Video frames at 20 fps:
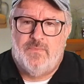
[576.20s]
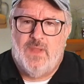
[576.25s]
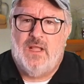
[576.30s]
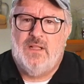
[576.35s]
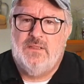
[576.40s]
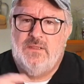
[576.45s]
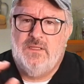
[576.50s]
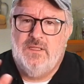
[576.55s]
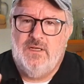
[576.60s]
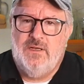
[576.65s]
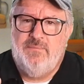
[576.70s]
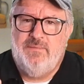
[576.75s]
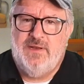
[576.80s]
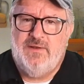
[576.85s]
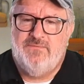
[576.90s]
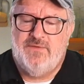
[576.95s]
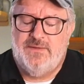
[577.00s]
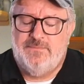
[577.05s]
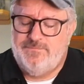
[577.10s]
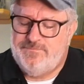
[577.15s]
little bit
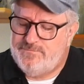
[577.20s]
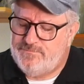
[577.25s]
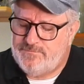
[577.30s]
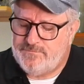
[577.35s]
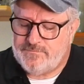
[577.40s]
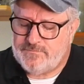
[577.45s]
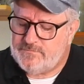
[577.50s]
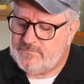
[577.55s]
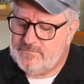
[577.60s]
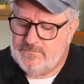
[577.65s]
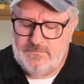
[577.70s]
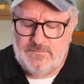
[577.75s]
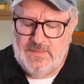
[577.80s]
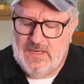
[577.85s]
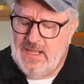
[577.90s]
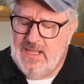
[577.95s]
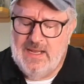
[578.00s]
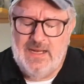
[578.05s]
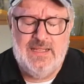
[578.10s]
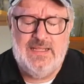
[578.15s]
of a,
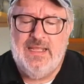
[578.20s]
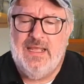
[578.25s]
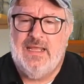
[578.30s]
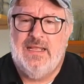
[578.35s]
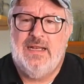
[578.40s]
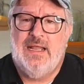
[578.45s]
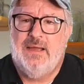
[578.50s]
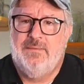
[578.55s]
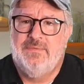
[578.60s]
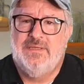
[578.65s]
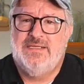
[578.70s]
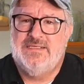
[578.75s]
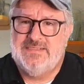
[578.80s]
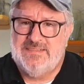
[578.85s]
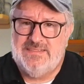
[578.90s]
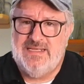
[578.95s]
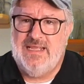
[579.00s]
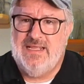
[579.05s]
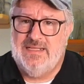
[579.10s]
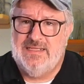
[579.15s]
and again, I'm going to
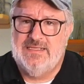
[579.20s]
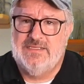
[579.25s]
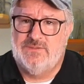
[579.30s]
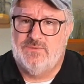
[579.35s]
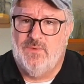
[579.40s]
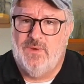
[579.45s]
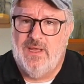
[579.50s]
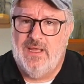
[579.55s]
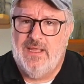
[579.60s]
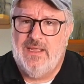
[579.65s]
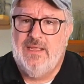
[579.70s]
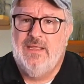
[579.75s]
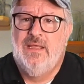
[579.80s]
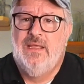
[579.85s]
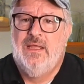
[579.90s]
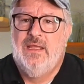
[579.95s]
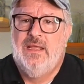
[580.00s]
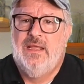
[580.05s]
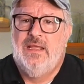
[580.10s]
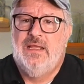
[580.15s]
say it this way,
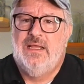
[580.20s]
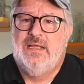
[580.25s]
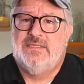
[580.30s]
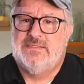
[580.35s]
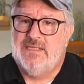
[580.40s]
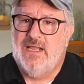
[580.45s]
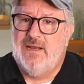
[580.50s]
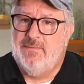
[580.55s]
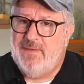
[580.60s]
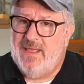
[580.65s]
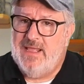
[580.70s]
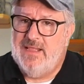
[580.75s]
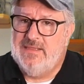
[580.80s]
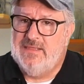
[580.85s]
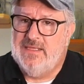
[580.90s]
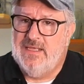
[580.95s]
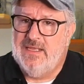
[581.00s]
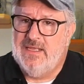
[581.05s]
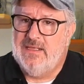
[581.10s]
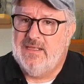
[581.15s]
it's not a bad
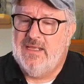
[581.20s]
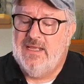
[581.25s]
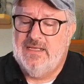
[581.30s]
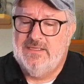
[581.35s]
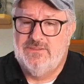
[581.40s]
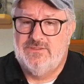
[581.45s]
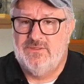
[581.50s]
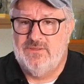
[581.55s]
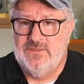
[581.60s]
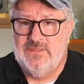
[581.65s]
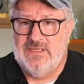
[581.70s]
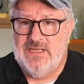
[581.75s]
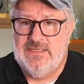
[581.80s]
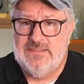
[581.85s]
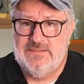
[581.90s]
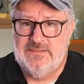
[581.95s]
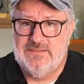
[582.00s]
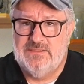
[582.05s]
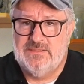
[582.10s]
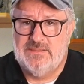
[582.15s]
thing. In certain
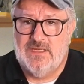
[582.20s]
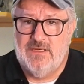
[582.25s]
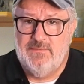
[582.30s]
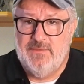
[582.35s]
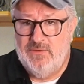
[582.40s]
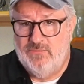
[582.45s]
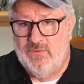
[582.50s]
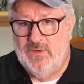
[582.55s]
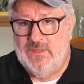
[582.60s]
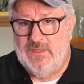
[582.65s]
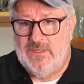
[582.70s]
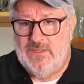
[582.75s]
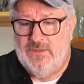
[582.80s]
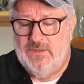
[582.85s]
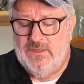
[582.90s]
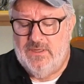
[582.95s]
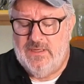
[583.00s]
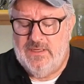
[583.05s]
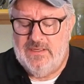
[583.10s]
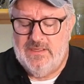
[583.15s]
cases, it's going to be really
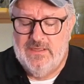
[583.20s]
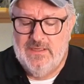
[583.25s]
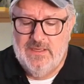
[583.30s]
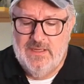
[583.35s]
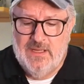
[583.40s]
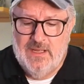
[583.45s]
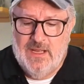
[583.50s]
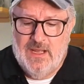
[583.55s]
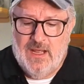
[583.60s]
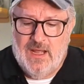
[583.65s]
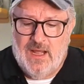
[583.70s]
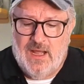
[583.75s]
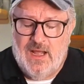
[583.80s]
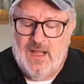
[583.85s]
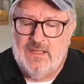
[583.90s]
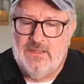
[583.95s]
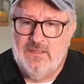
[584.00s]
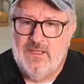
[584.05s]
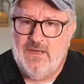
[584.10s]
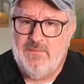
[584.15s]
good.
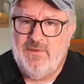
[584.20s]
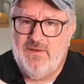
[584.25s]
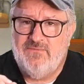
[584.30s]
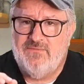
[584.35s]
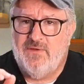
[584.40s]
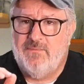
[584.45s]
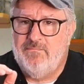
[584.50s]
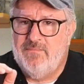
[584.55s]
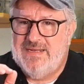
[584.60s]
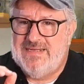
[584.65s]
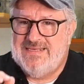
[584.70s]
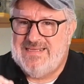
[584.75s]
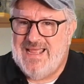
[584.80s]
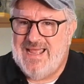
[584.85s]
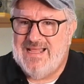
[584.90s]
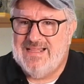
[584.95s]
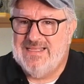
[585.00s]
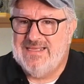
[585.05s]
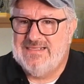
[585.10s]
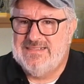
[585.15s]
A little bit of a
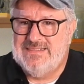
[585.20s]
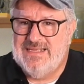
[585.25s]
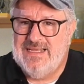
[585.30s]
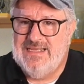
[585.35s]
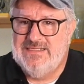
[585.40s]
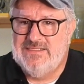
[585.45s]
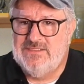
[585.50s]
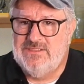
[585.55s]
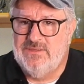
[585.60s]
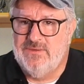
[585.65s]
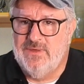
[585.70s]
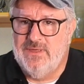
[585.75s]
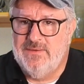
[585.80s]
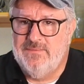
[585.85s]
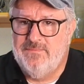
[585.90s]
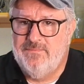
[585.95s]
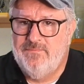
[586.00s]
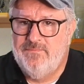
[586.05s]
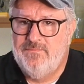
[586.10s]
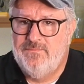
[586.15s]
metallic taste to
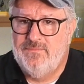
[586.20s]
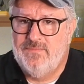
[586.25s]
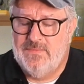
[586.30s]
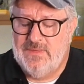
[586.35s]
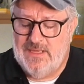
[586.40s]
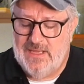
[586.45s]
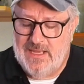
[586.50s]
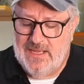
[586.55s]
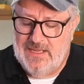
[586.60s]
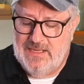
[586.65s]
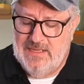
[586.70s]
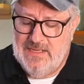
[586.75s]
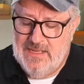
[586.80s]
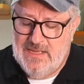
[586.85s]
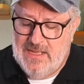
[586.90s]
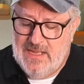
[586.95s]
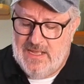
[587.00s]
it. Okay.